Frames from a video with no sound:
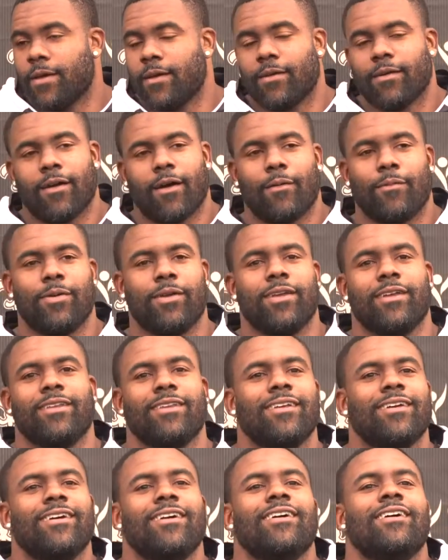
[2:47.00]
yeah, I
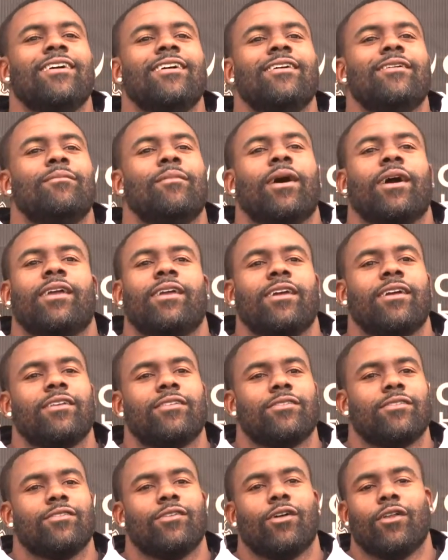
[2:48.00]
mean, my
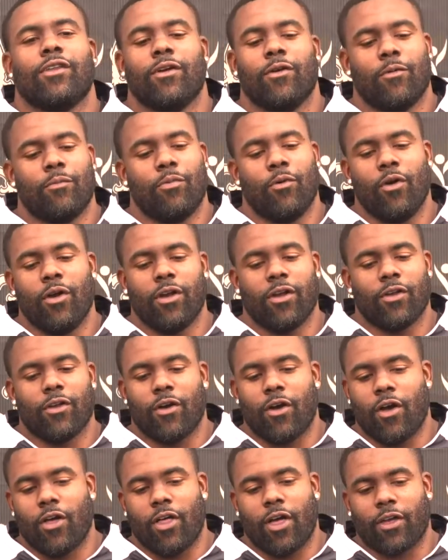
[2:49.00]
kids, you know, they were born here,
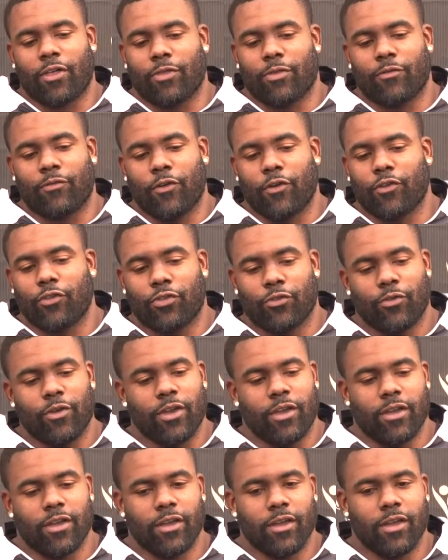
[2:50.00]
all, like the first
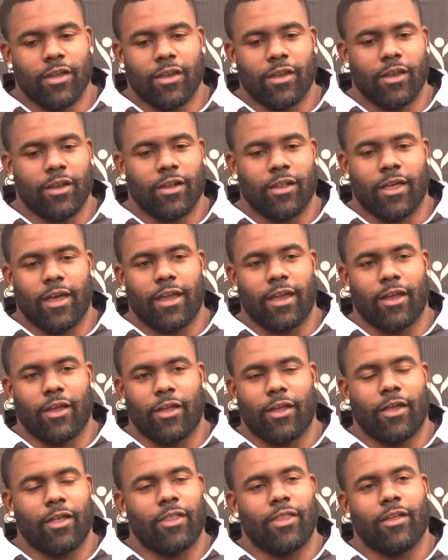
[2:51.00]
three, and they're like,
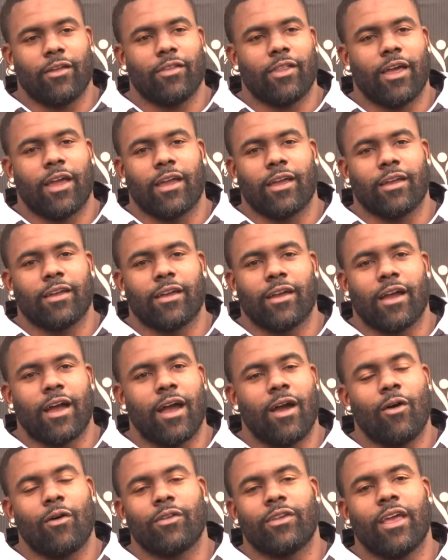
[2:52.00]
they're like,
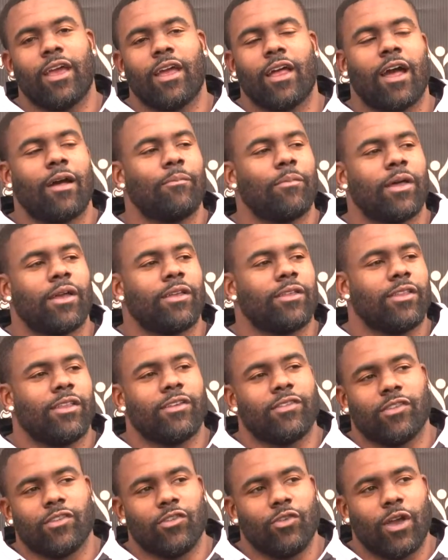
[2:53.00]
oh, Dad, I'm like,
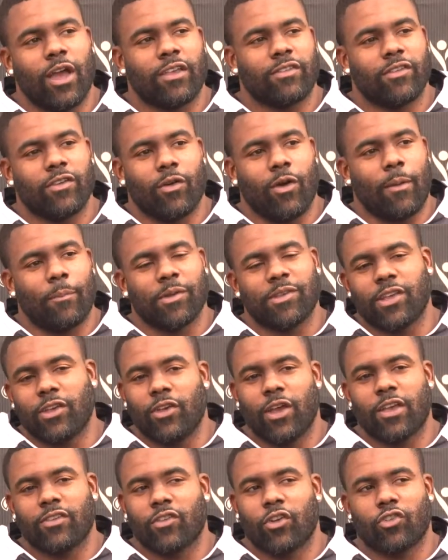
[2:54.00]
listen, you guys, could, I'm gonna
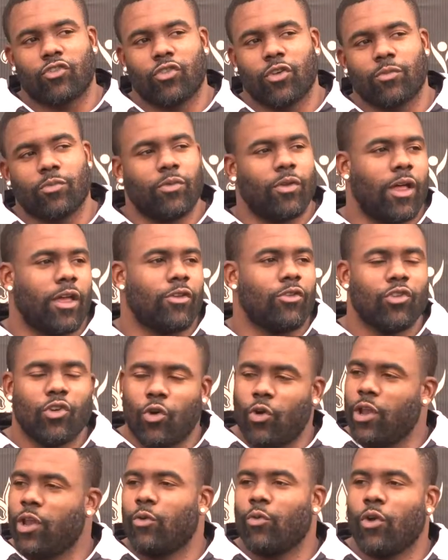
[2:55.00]
take you guys on a trip. Like, you can
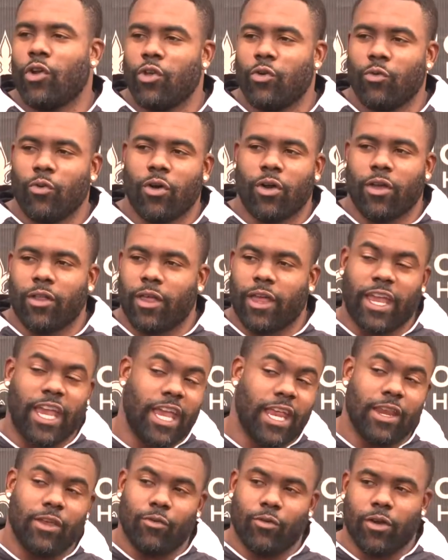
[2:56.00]
go anywhere you want, like
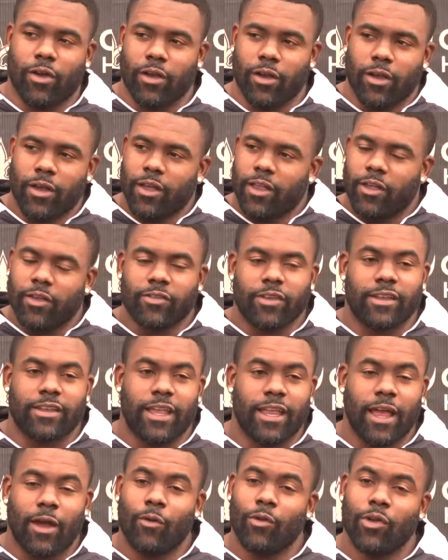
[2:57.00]
anywhere. It's like,
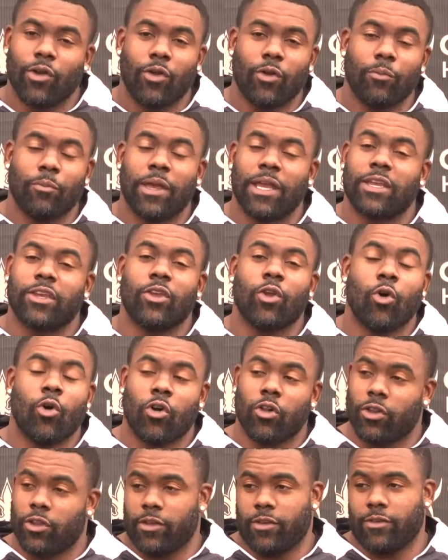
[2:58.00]
Dad, I want to go to
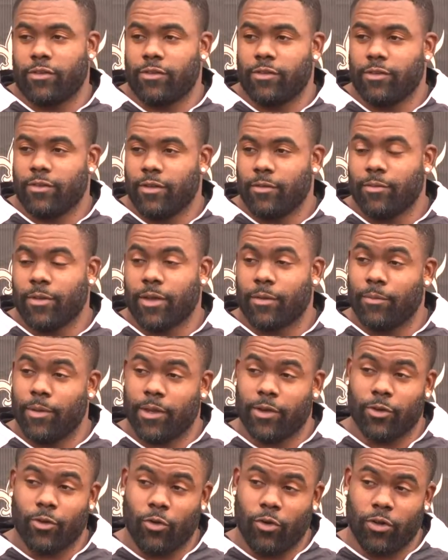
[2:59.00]
McNorland's. I'm
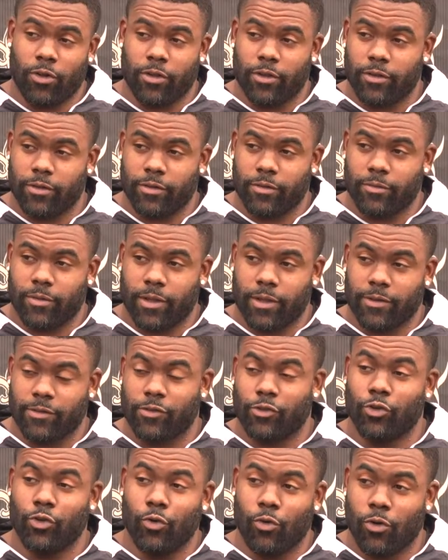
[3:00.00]
like, McNorland's? I'm like,
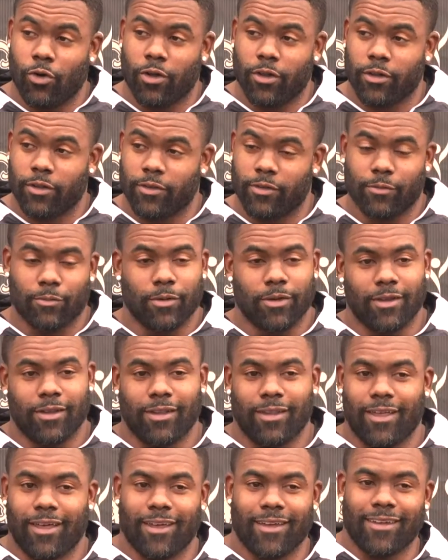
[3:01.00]
it's New Orleans, but
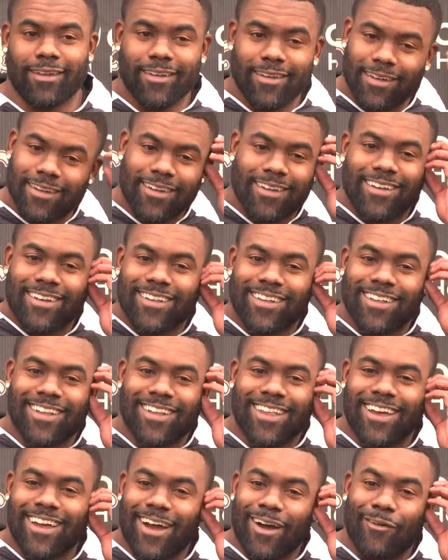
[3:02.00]
they're like, they're
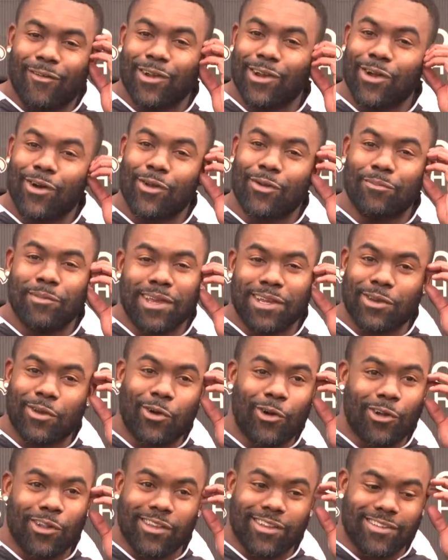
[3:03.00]
like, I want to go to
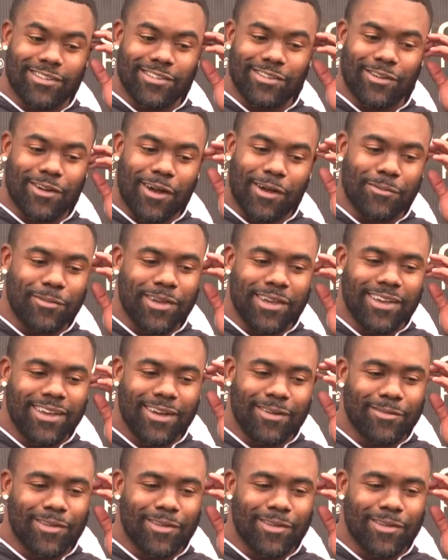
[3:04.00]
McNorland's. You know what I mean?